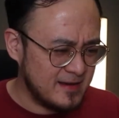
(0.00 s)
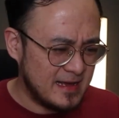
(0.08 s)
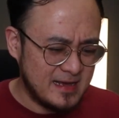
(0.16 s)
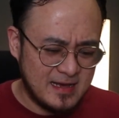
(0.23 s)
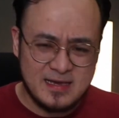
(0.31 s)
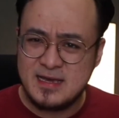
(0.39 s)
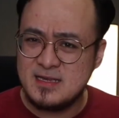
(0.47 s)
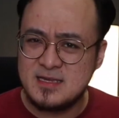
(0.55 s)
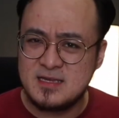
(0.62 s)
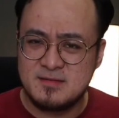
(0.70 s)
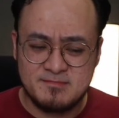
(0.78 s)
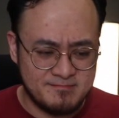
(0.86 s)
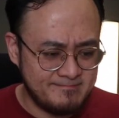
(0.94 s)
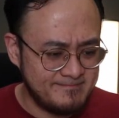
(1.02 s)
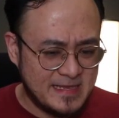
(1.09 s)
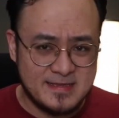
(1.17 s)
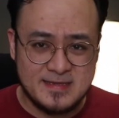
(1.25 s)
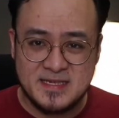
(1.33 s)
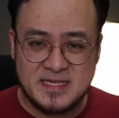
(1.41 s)
I guess.
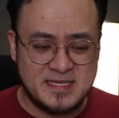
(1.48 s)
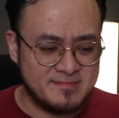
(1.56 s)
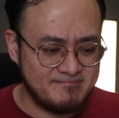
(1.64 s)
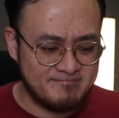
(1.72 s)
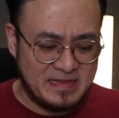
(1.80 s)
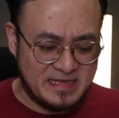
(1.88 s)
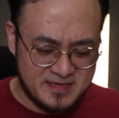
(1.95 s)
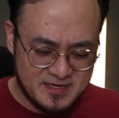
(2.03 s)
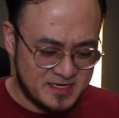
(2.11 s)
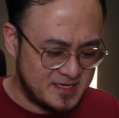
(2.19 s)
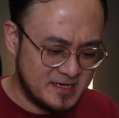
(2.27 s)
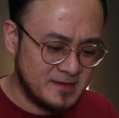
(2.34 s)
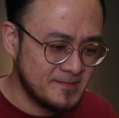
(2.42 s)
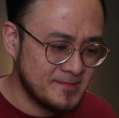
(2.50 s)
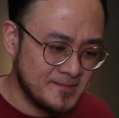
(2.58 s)
Let's just see.